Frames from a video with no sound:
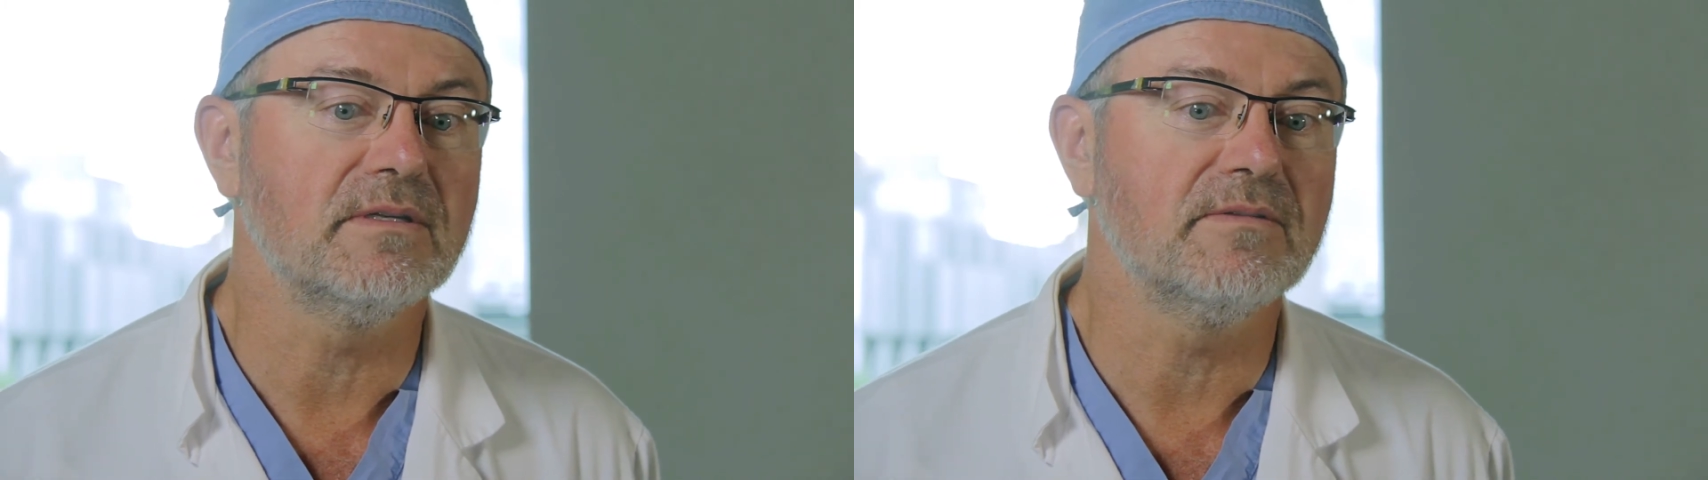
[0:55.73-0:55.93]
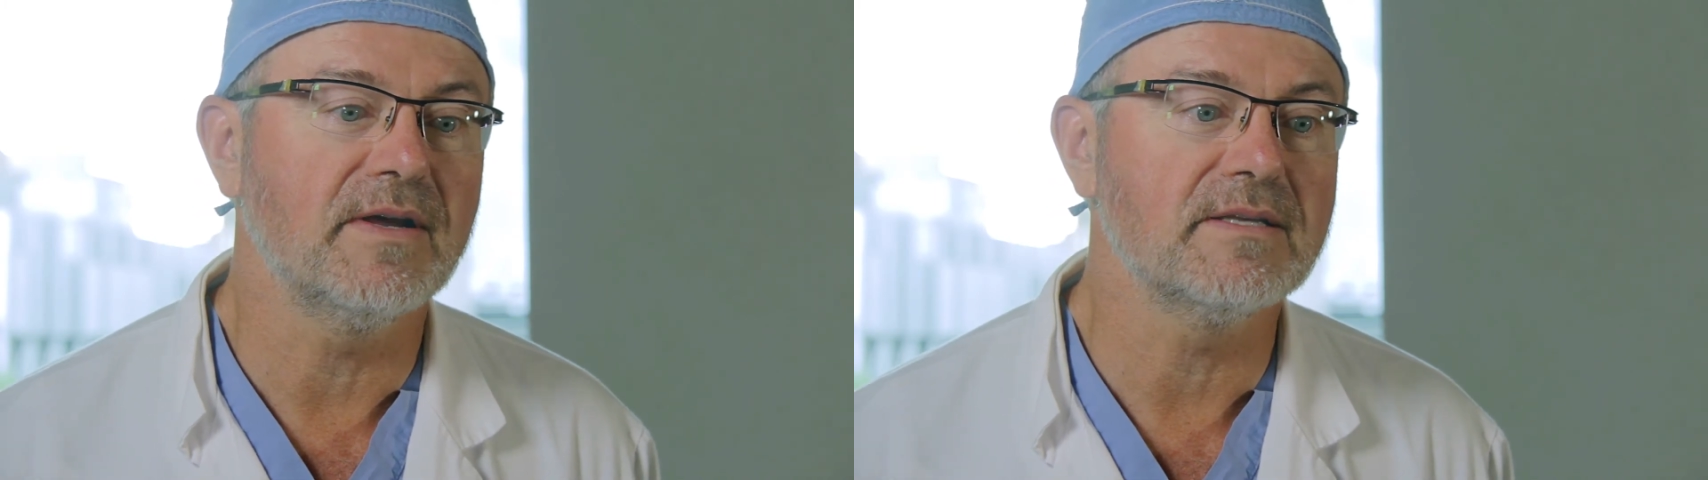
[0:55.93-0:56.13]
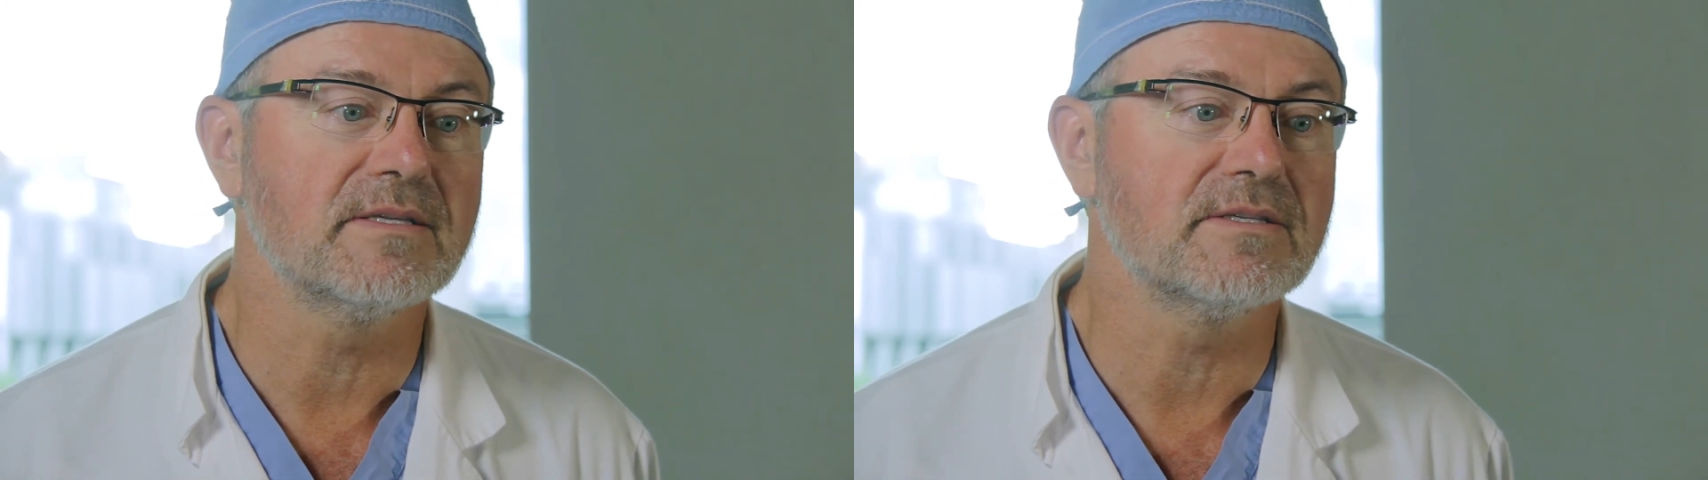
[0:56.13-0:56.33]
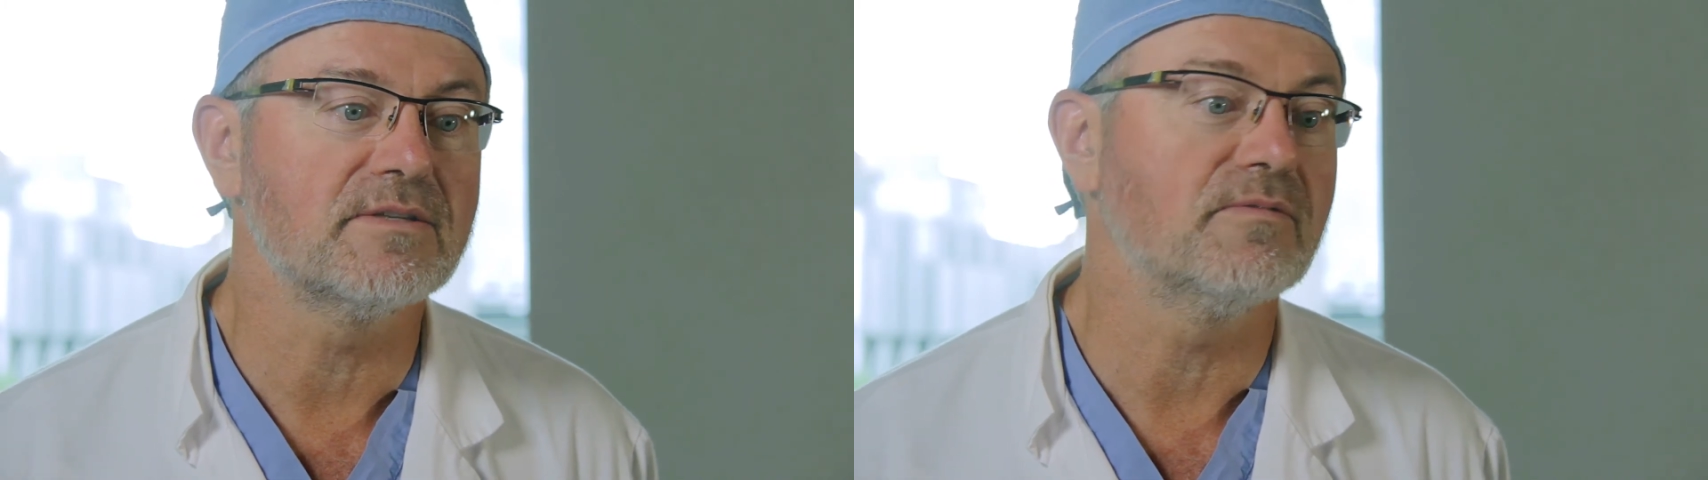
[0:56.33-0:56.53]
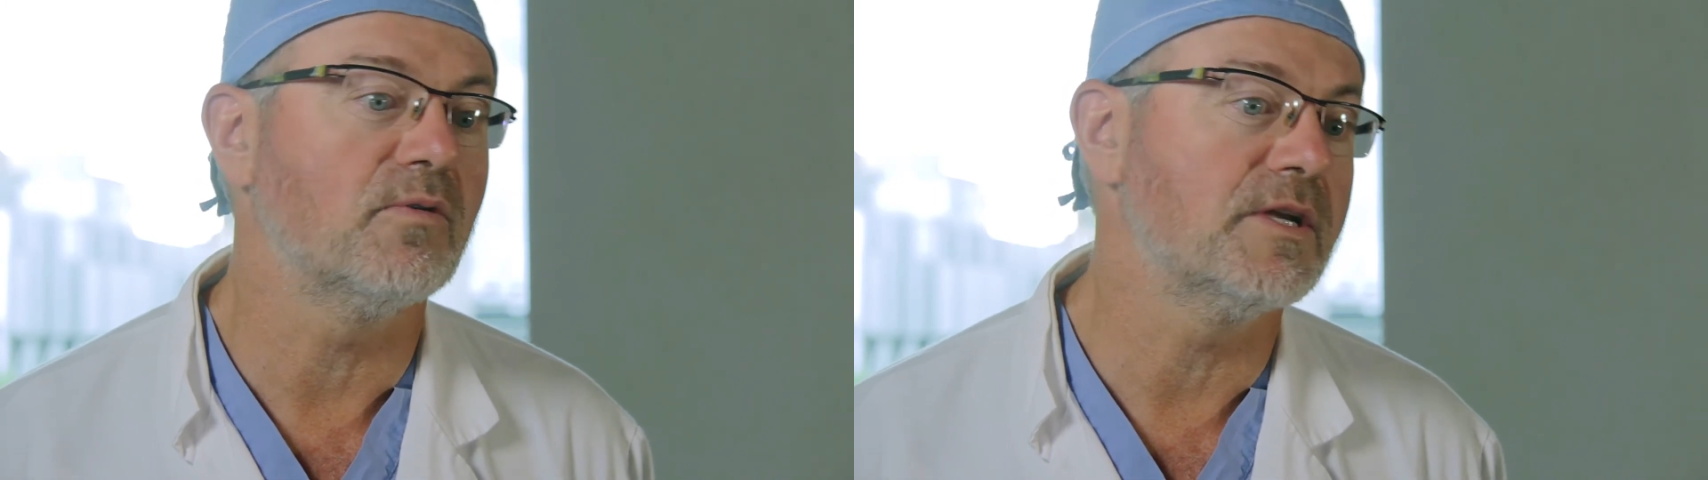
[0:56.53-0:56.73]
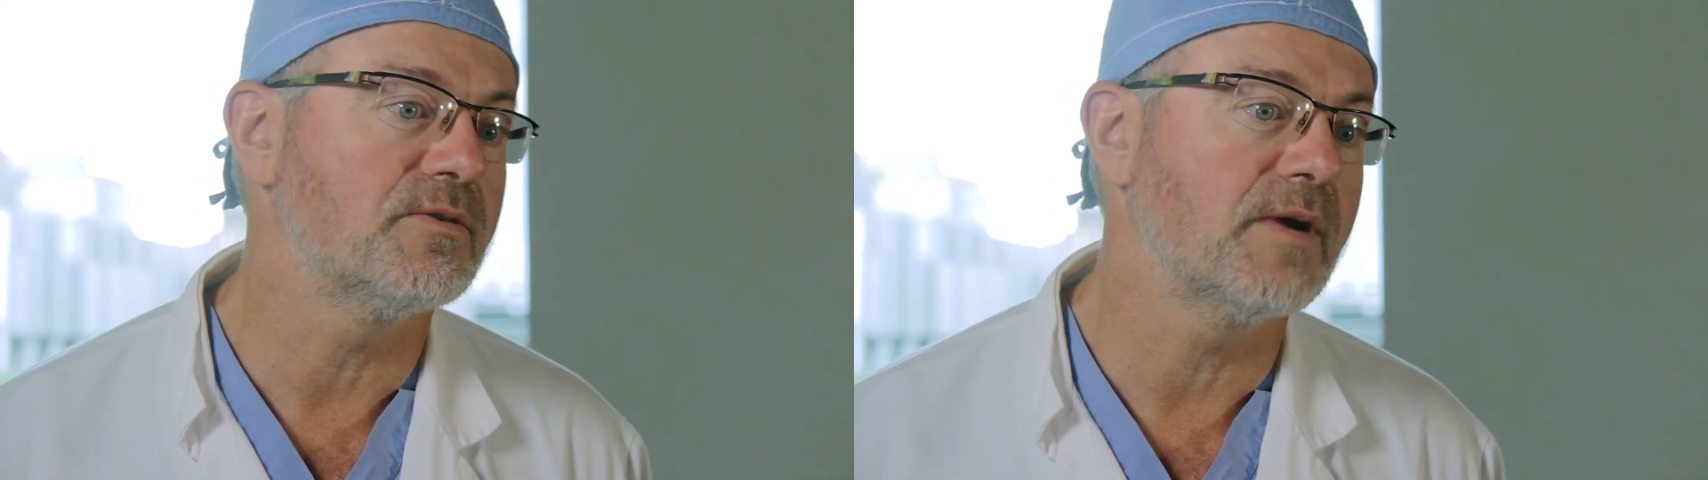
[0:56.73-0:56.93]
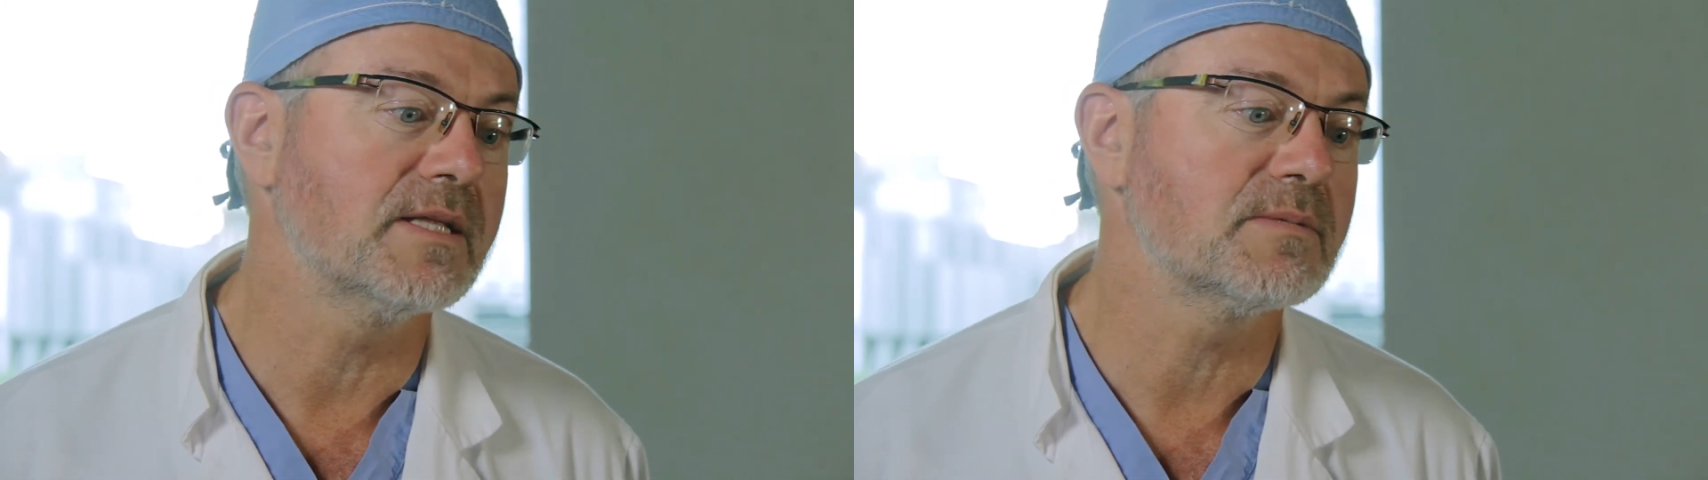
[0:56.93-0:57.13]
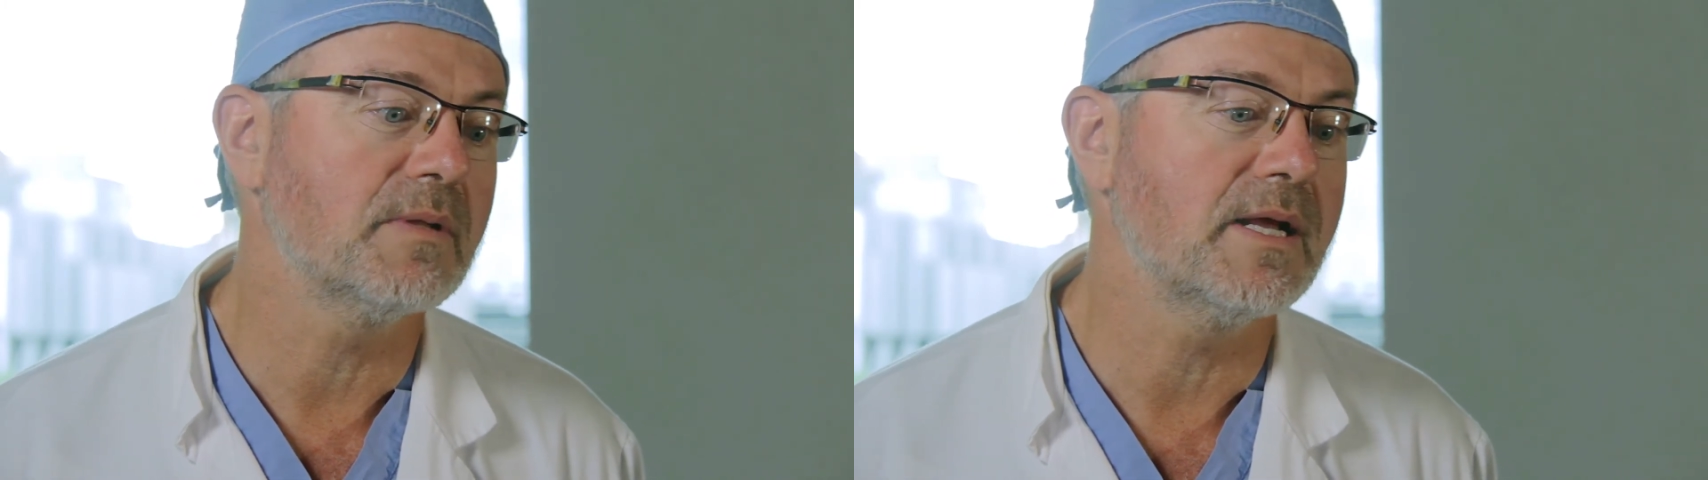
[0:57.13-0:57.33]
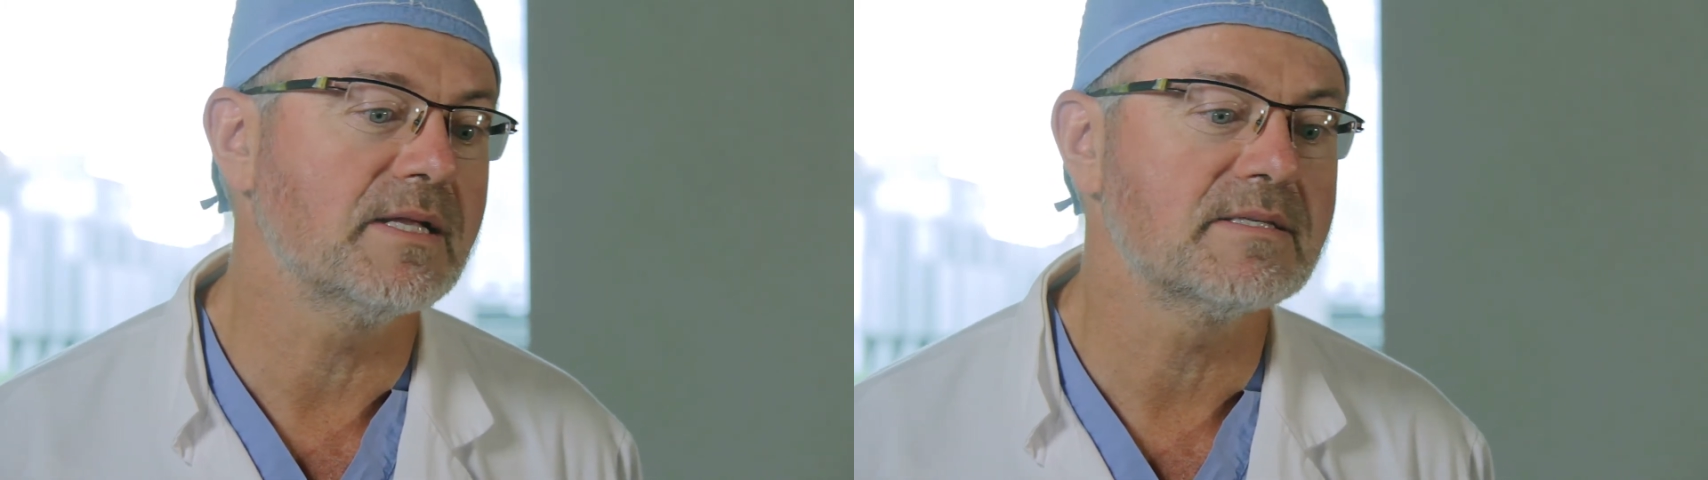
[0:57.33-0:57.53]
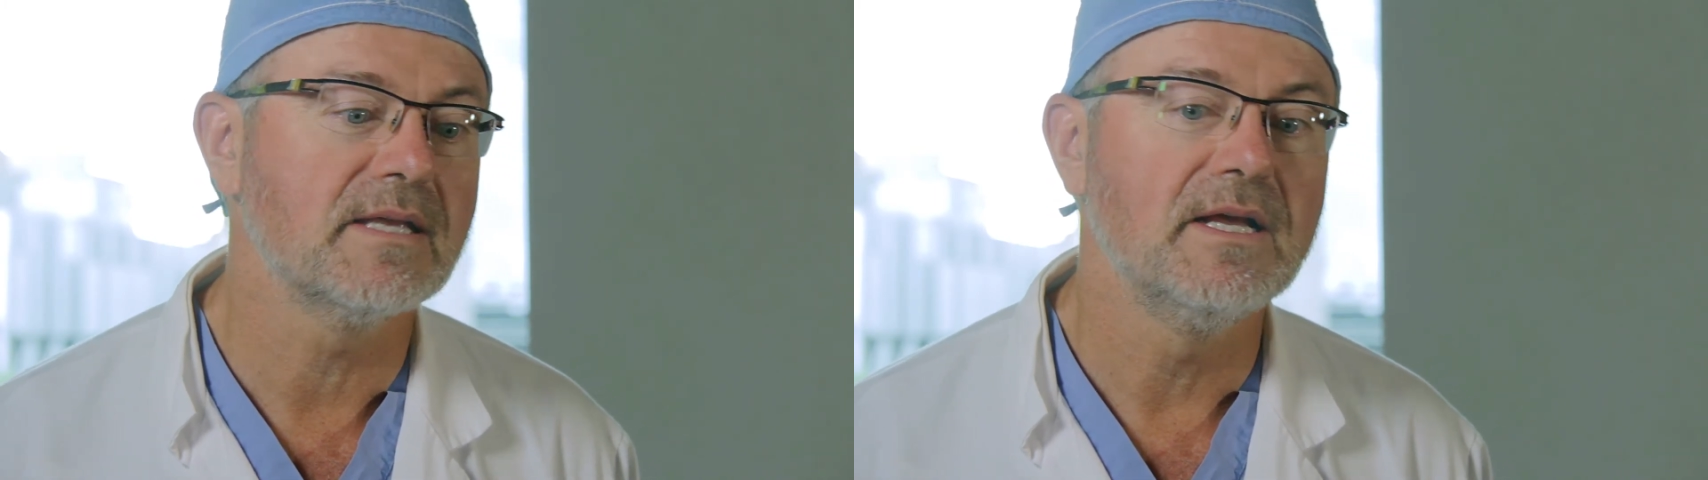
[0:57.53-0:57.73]
devices to avoid
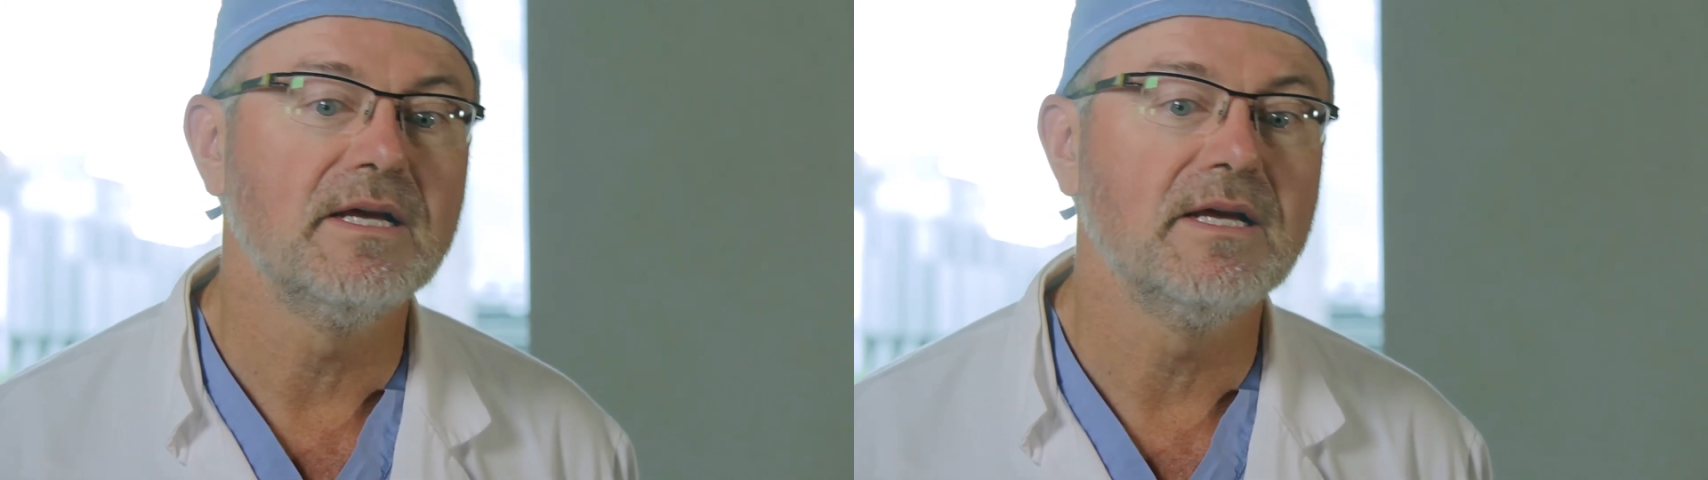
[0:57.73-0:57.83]
transplants,